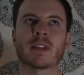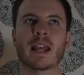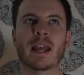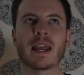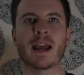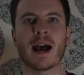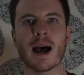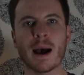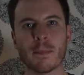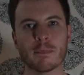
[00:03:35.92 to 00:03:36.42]
a
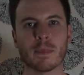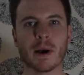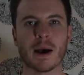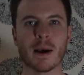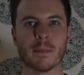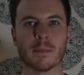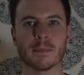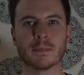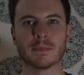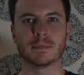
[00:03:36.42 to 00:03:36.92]
hop
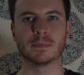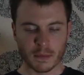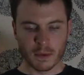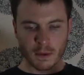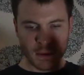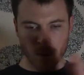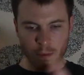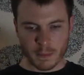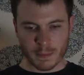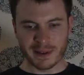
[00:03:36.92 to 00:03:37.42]
bomb.
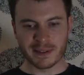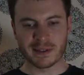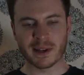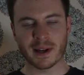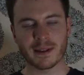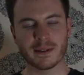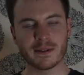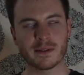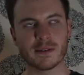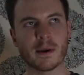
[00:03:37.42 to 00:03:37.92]
My
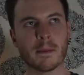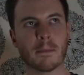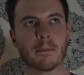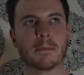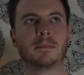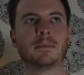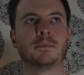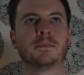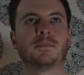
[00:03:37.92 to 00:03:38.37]
second sip,